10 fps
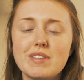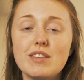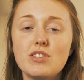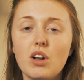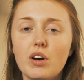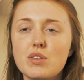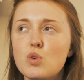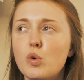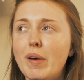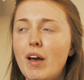since you last
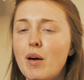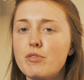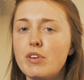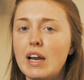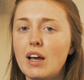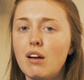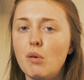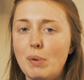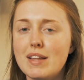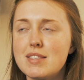saw me, I'm feeling a
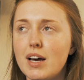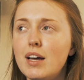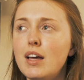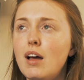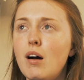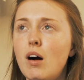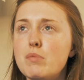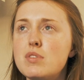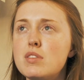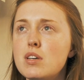lot better.
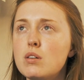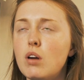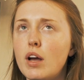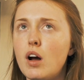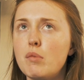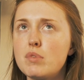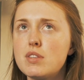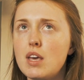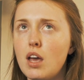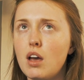I'm still, like, I'm
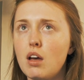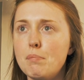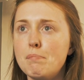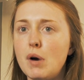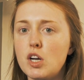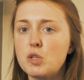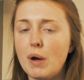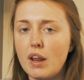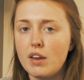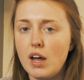seeing much
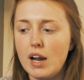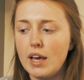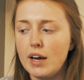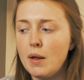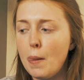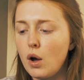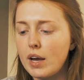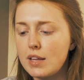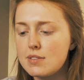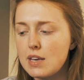better than earlier.
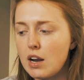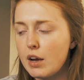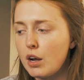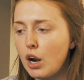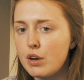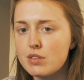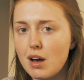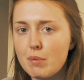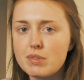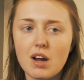I can see, like,
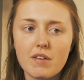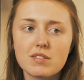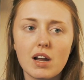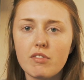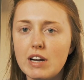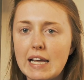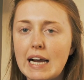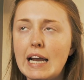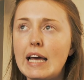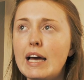close-up stuff's like really
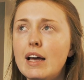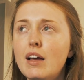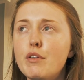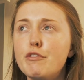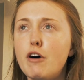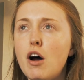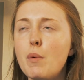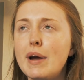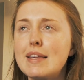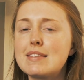clear.
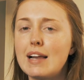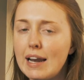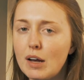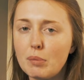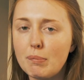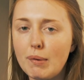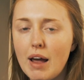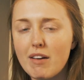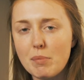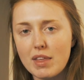Far away, still a little bit
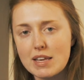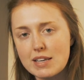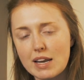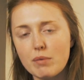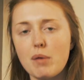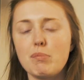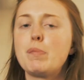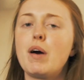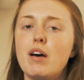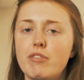blurry, but they said it won't be
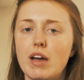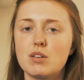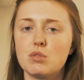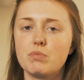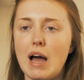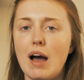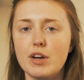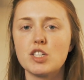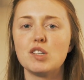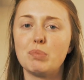perfect or how
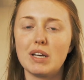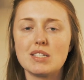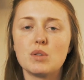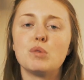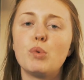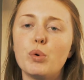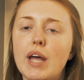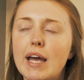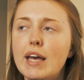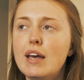it should be until the
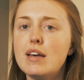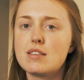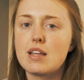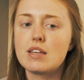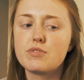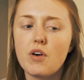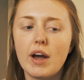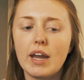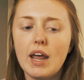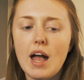morning, so that's
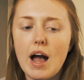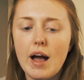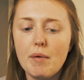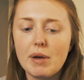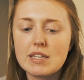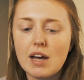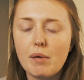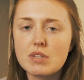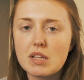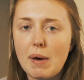fine. In
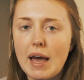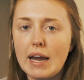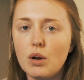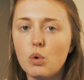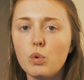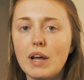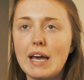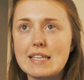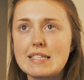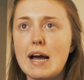terms of the pain, all
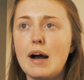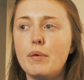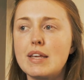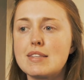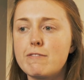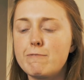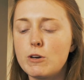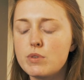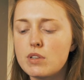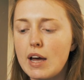it is now is it
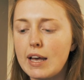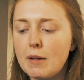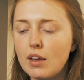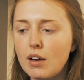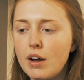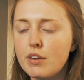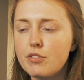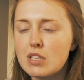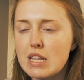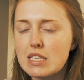kind of
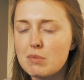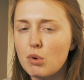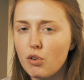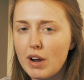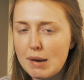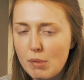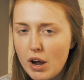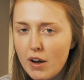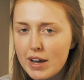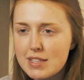feels like there's some grit in
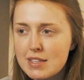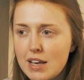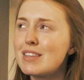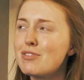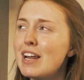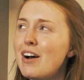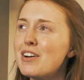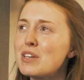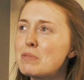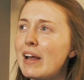my eyes. It's really
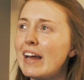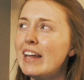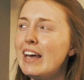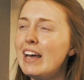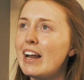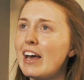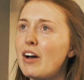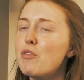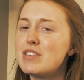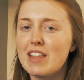hard to explain.
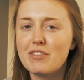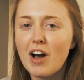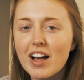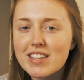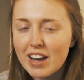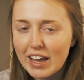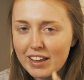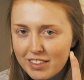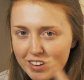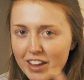Like, obviously they cut,
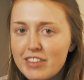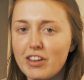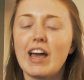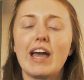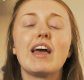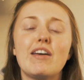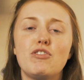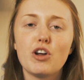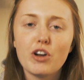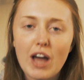like, so okay, if
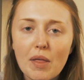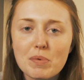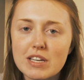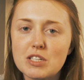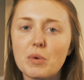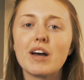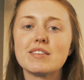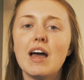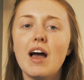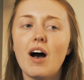you don't know how the procedure
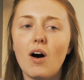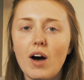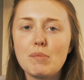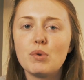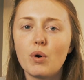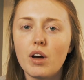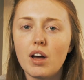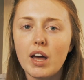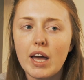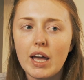works, I'm
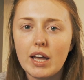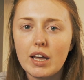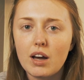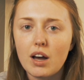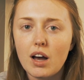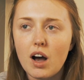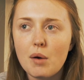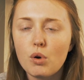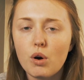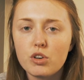not a
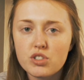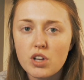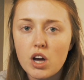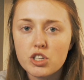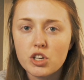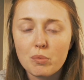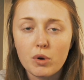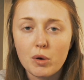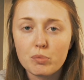surgeon, an